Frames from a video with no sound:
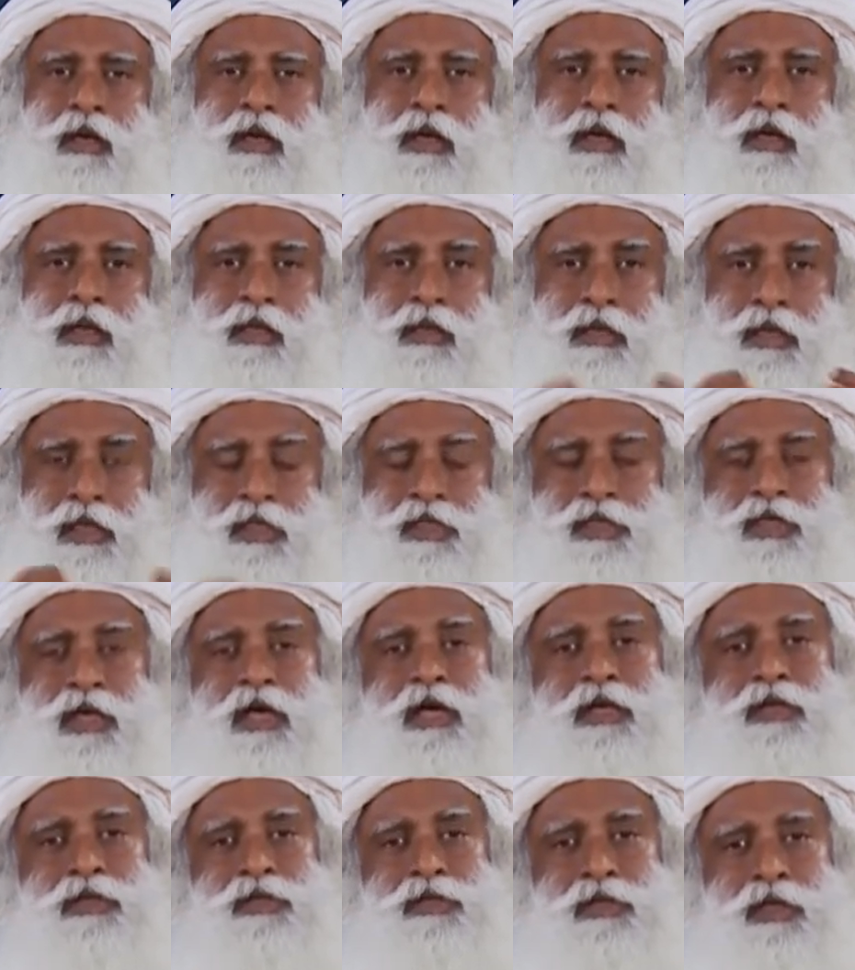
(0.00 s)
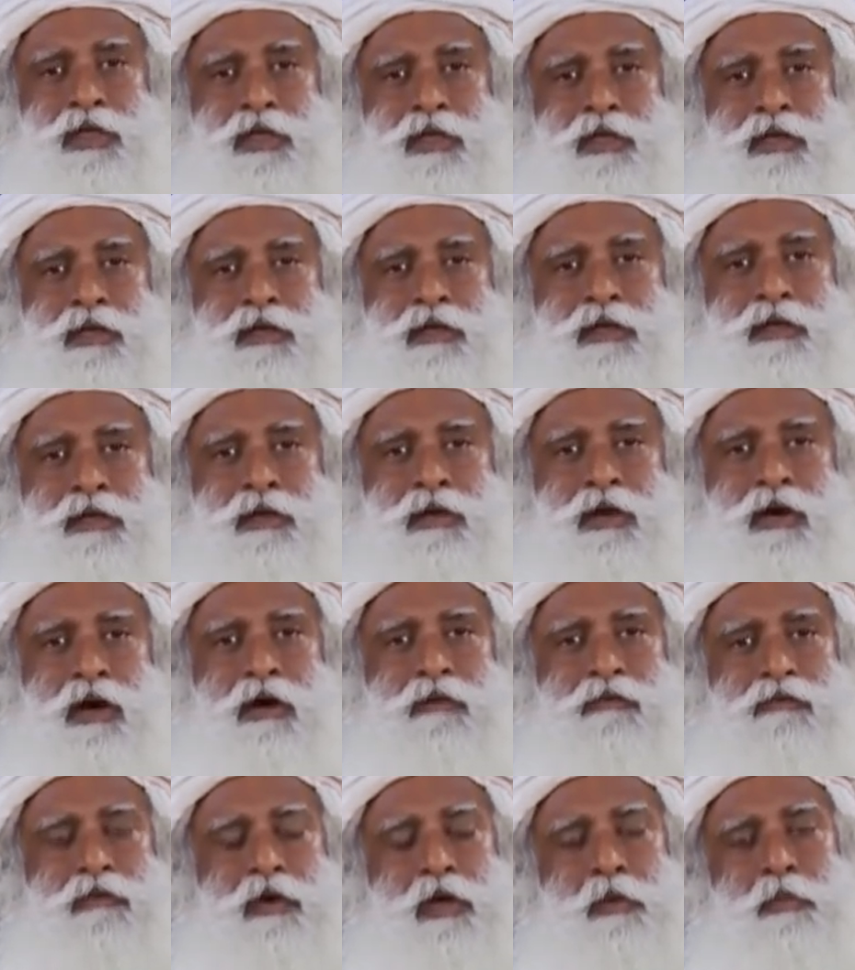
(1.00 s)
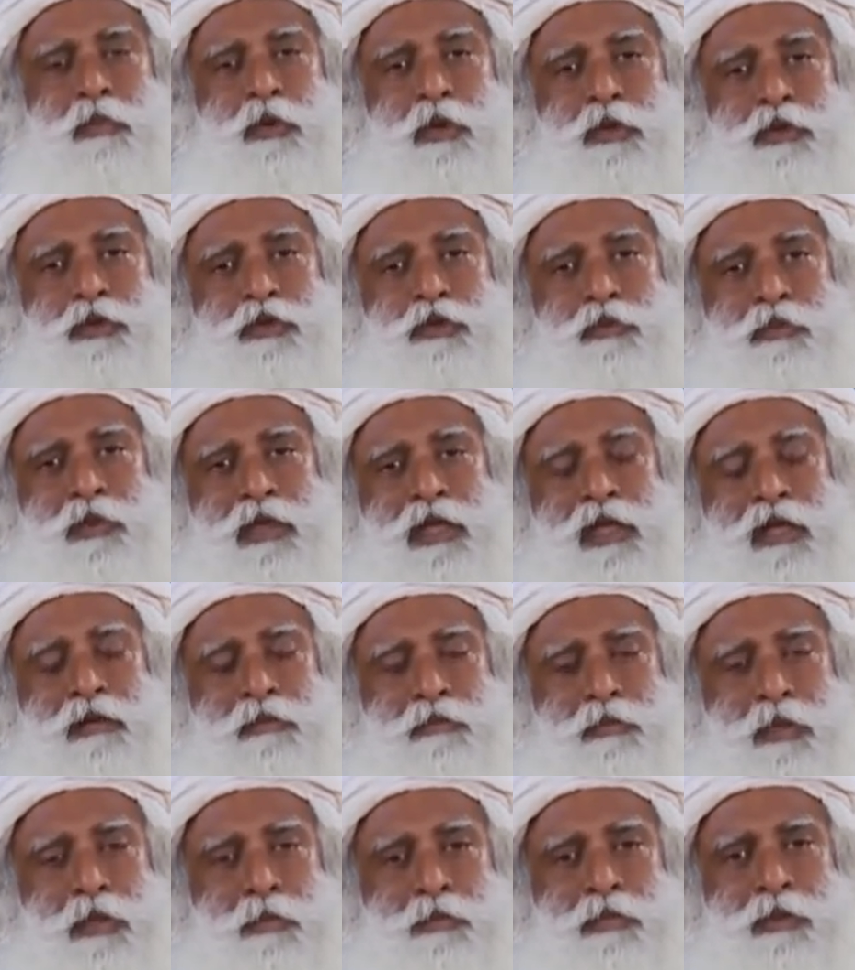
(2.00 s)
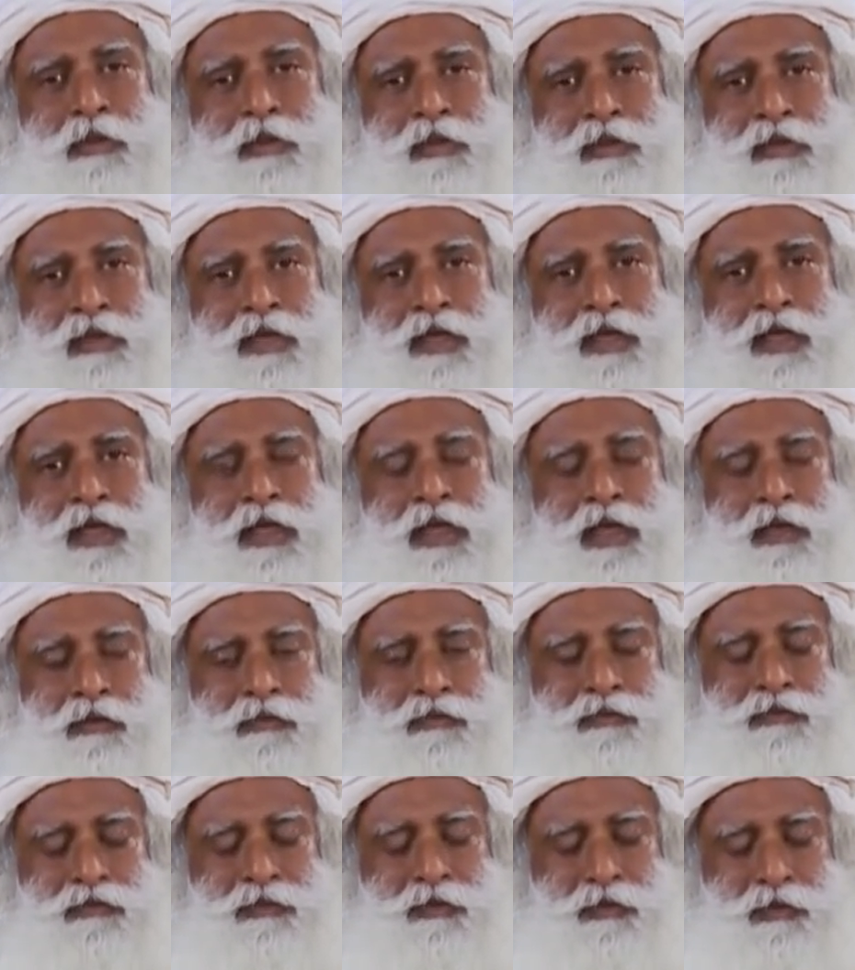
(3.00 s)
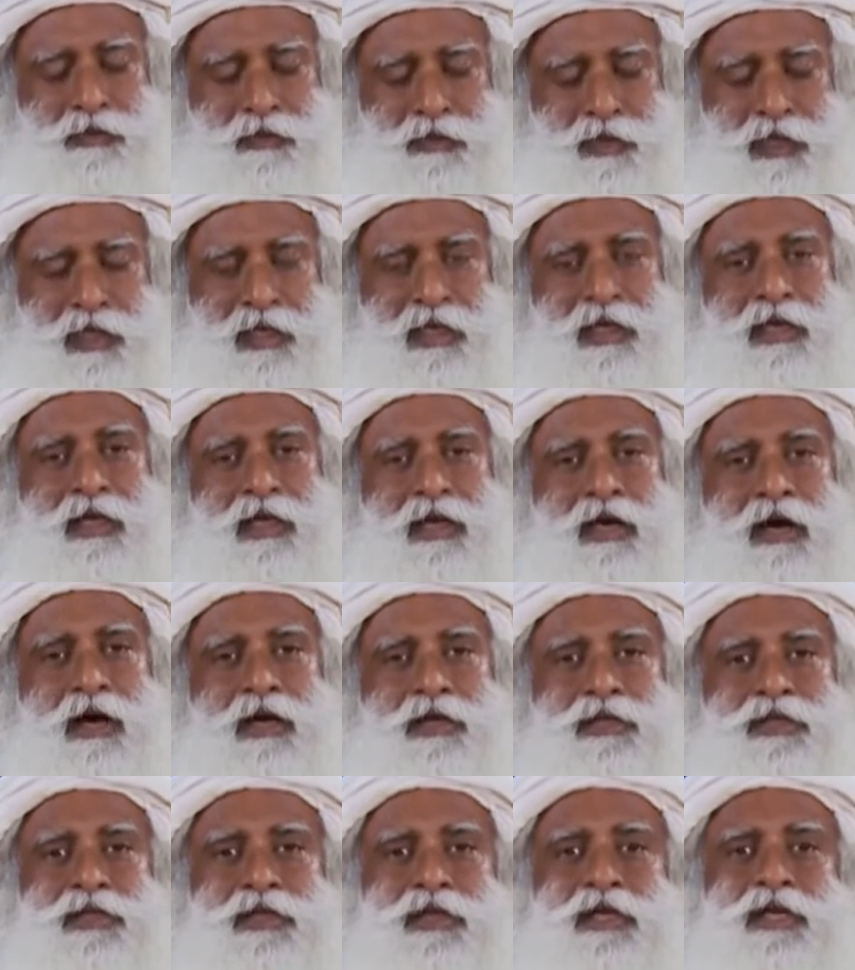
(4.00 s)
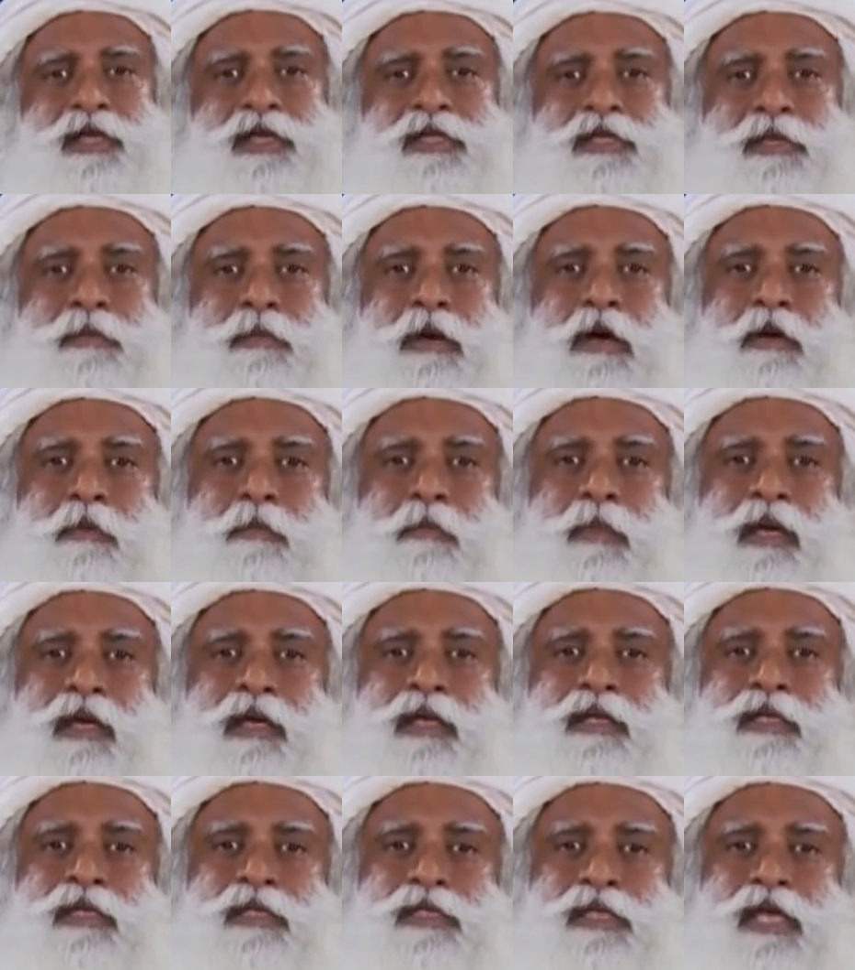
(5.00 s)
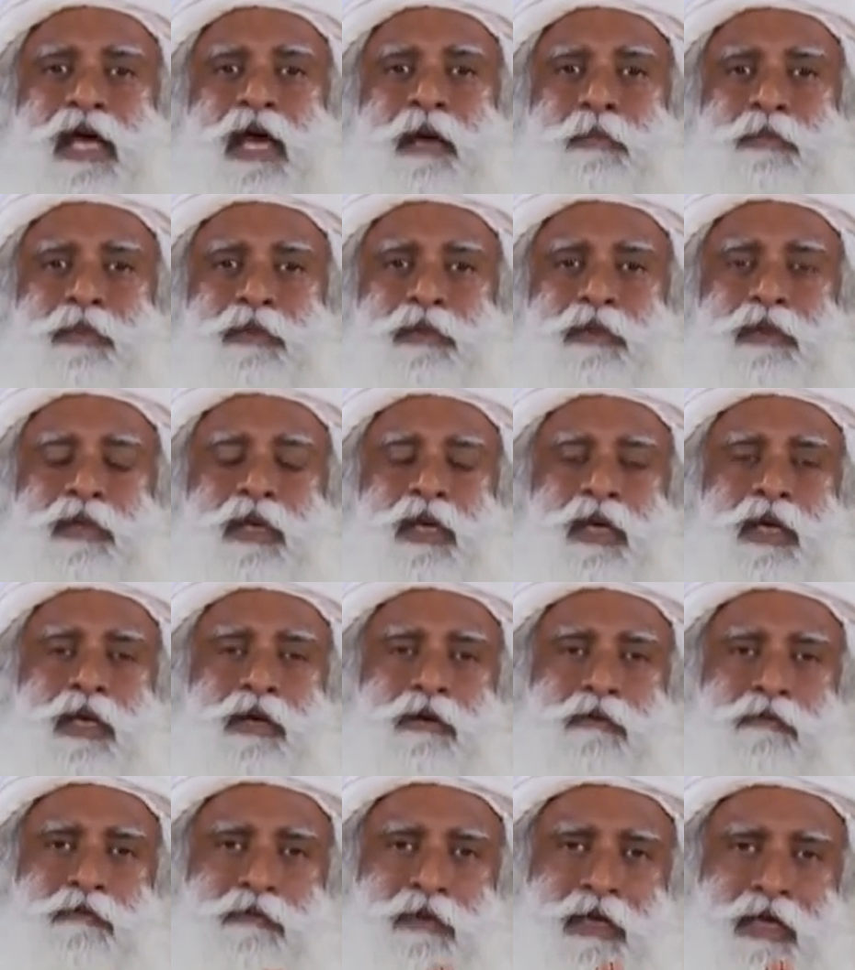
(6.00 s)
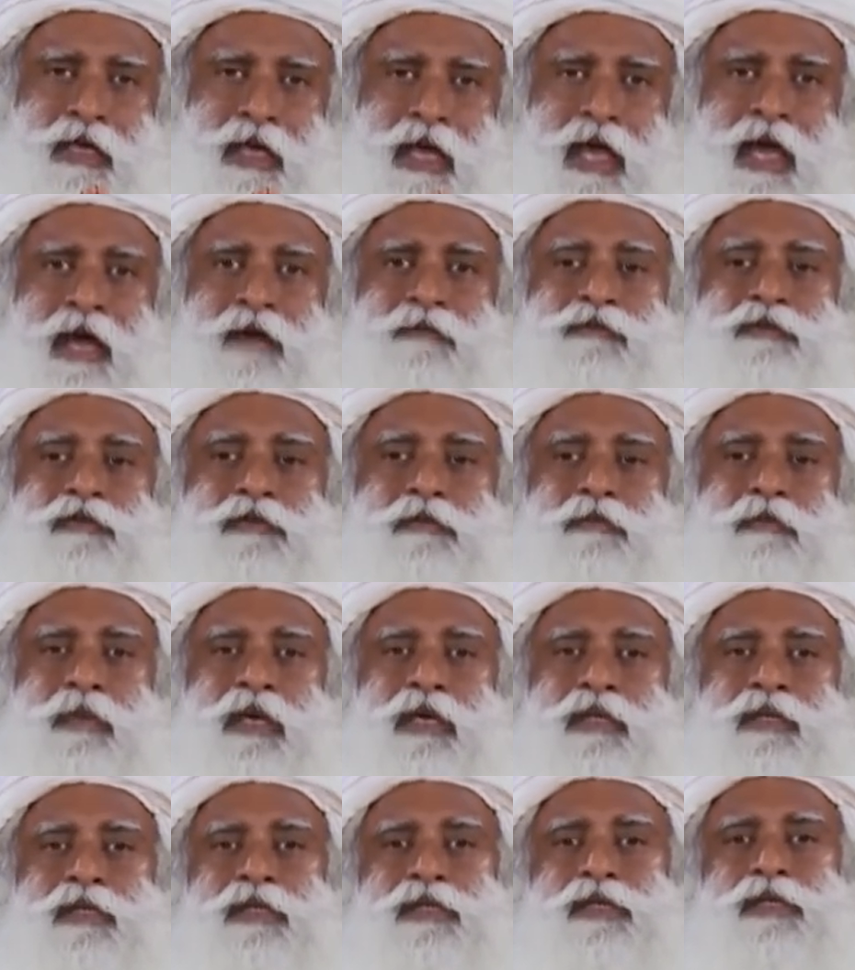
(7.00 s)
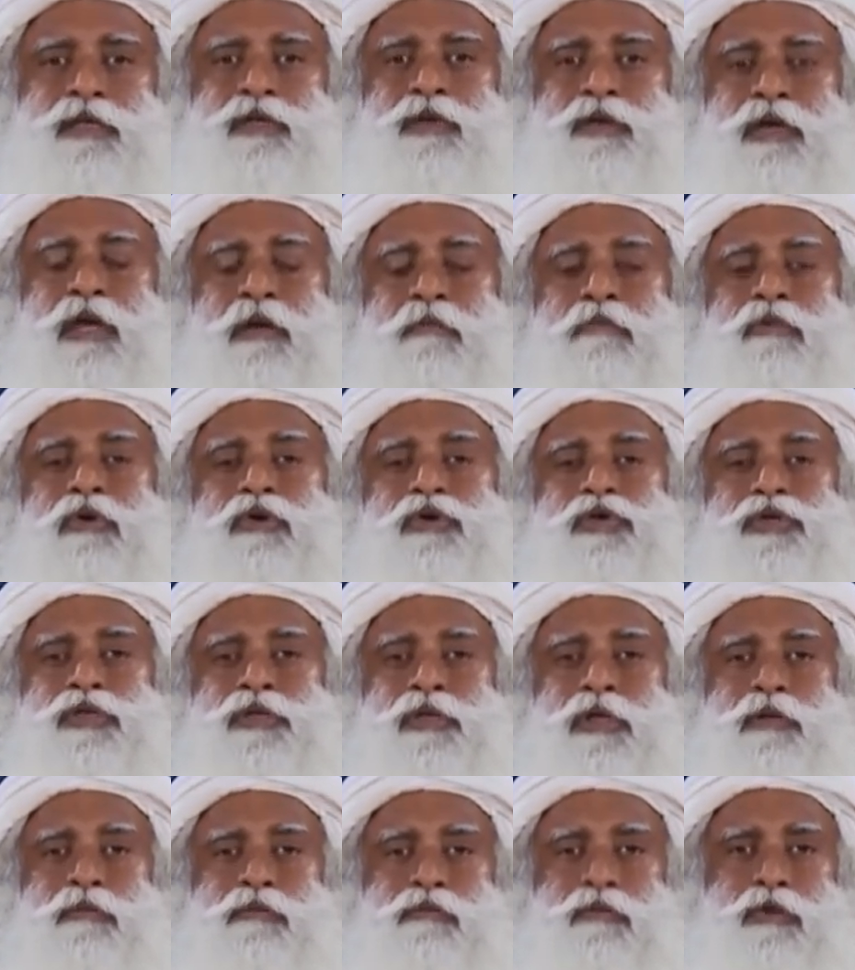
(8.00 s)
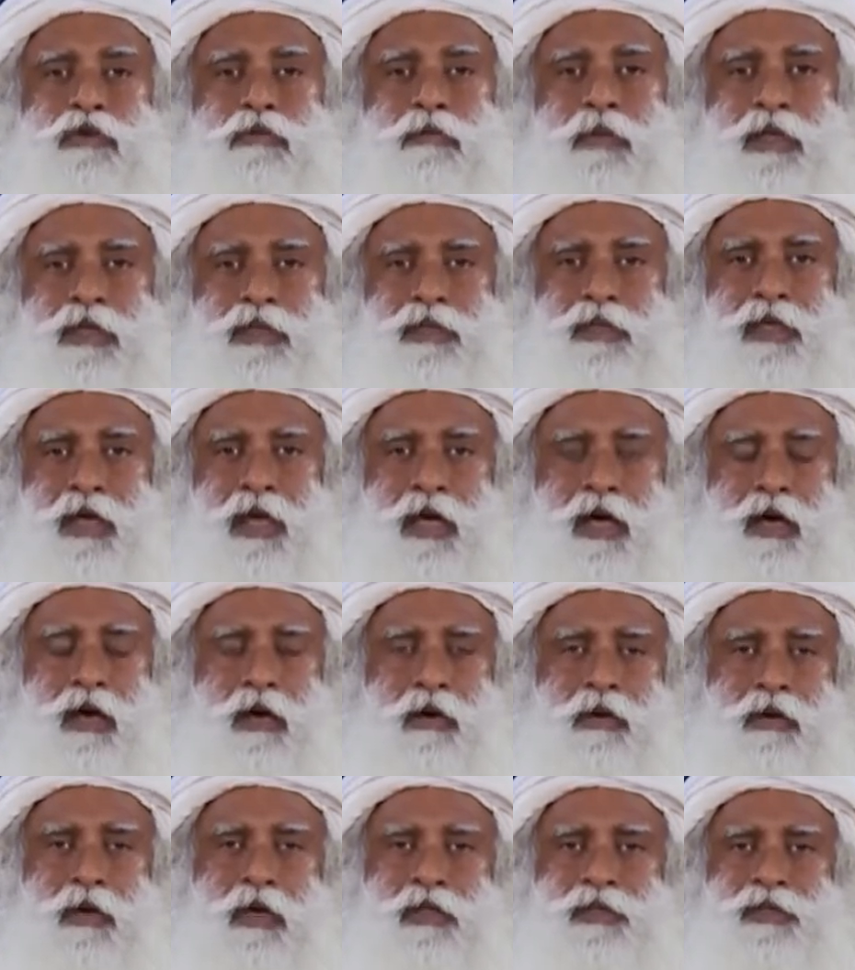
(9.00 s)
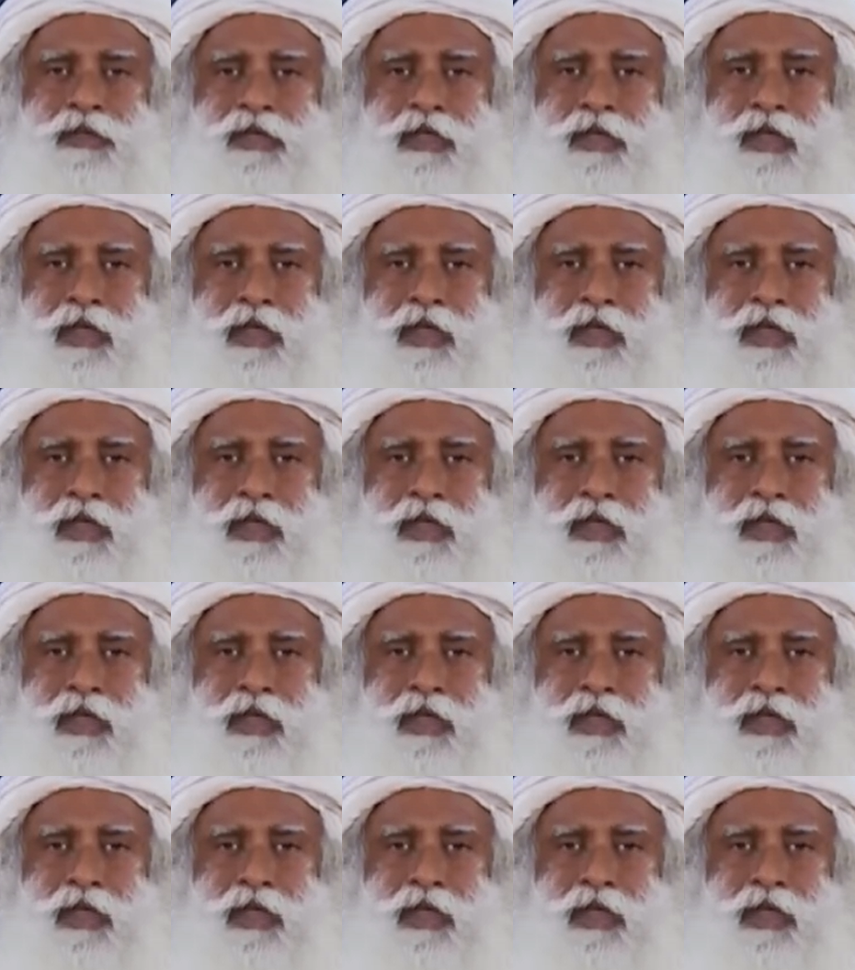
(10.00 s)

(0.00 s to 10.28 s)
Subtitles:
in this country of 1.2 billion people, if you really are serious about making this happen, we have to make this into an emotional movement across the